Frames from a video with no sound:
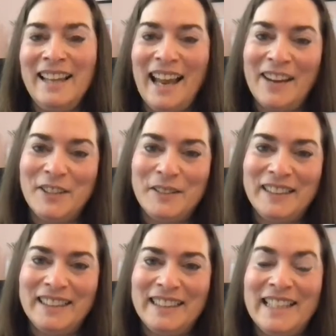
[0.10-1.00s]
Hey
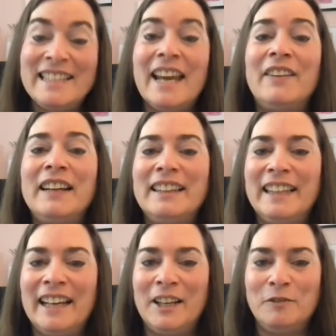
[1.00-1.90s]
everyone, it's Erica
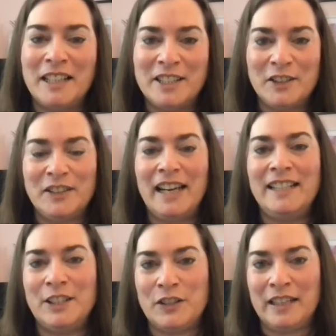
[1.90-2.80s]
Leon, registered
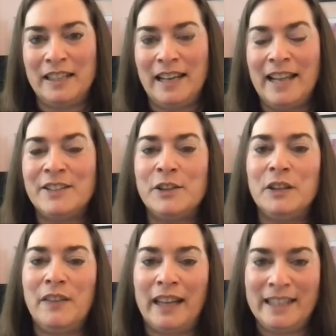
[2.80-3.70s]
dietitian and
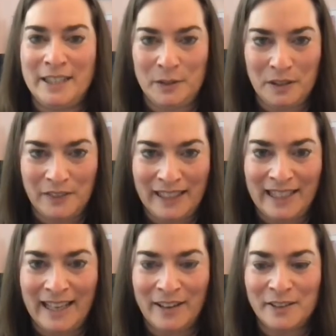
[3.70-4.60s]
certified intuitive eating
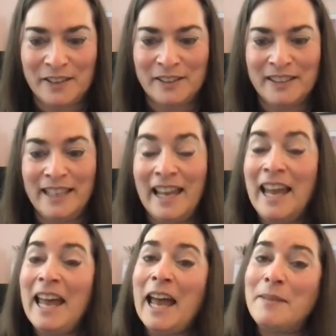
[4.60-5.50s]
counselor.
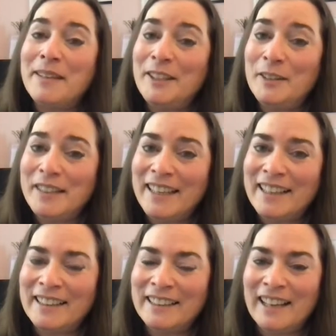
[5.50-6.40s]
Happy New
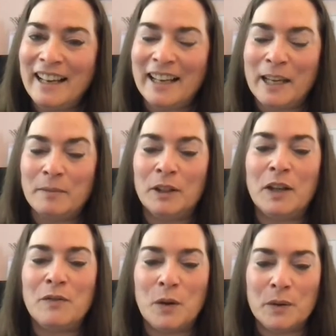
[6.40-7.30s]
Year. I am
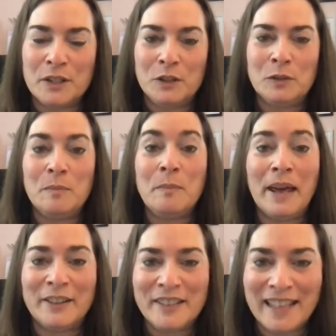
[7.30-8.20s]
looking forward to
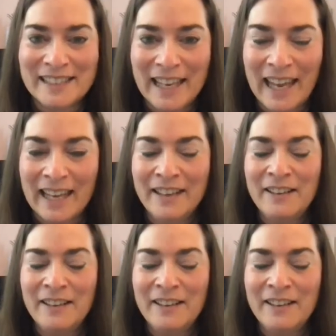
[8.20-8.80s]
better days ahead.